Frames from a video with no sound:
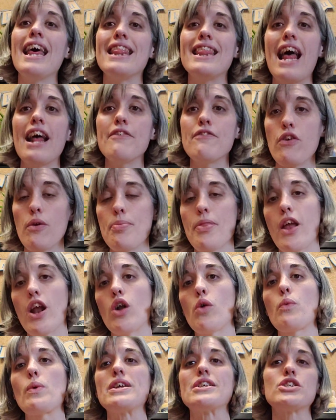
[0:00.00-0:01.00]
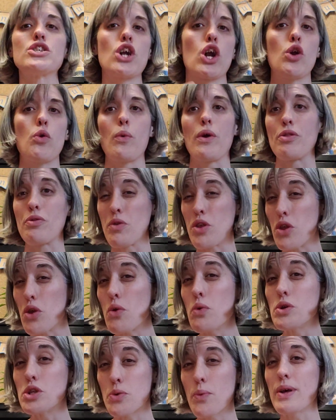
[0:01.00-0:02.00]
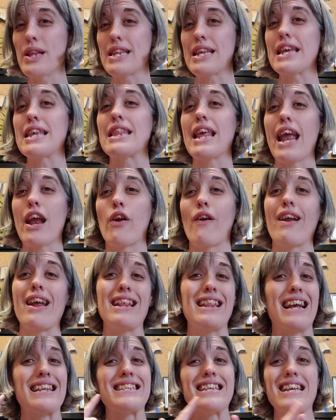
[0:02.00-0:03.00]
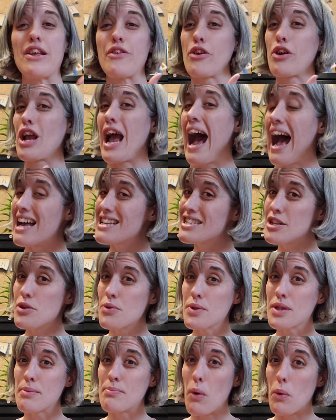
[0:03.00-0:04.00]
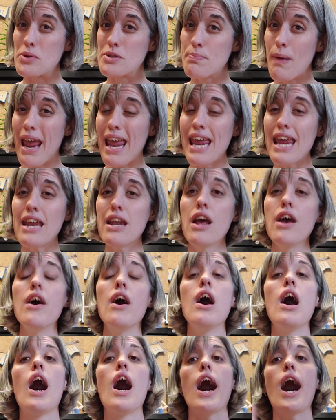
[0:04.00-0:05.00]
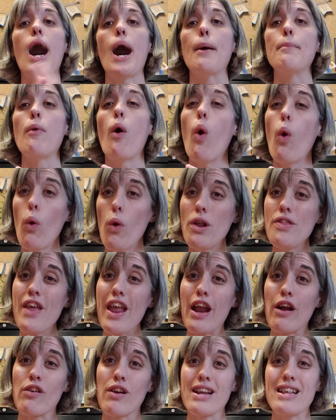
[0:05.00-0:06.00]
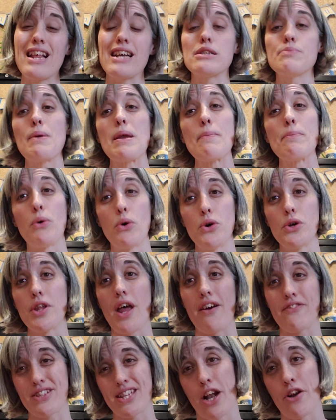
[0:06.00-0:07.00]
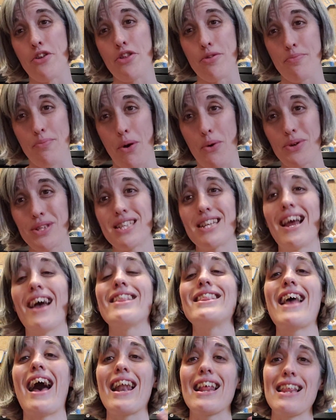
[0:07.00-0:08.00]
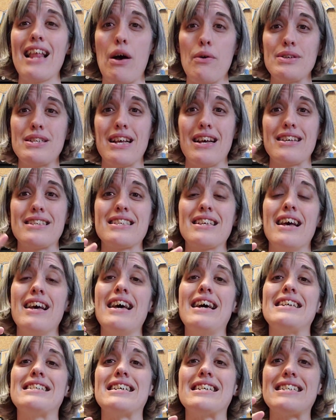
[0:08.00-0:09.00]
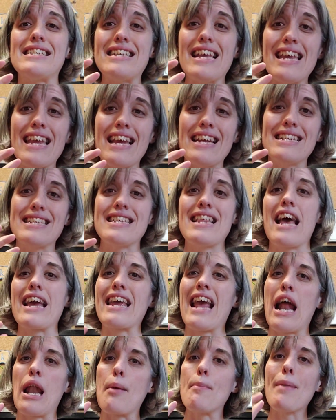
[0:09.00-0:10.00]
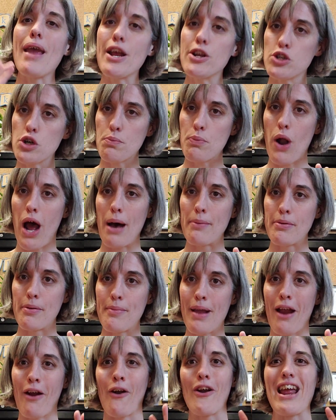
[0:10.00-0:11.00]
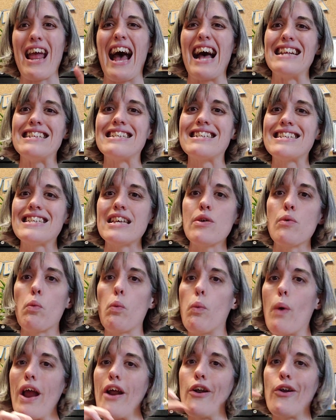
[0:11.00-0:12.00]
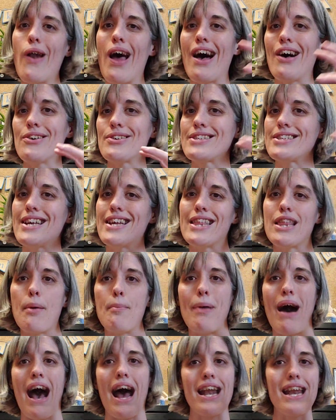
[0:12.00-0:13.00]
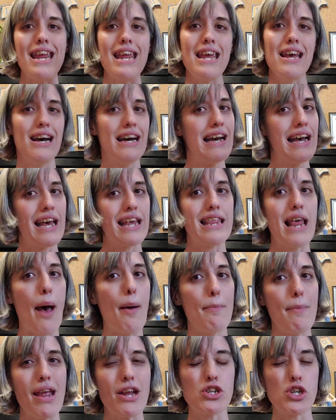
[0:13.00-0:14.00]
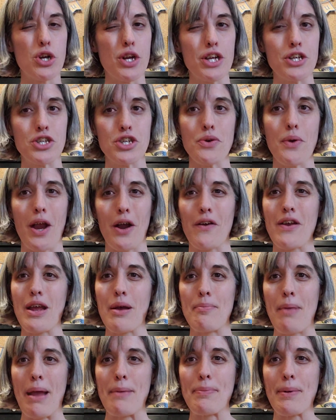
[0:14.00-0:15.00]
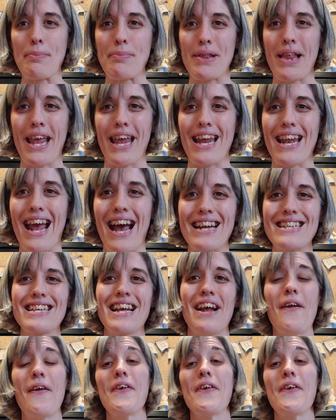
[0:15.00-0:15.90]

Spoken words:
then from there we start with usually the area that's either causing you the most pain, or the area that's being pulled off center the most. And that allows us to sink into that kind of major problem area and see where else in the body that major issue area might be playing at.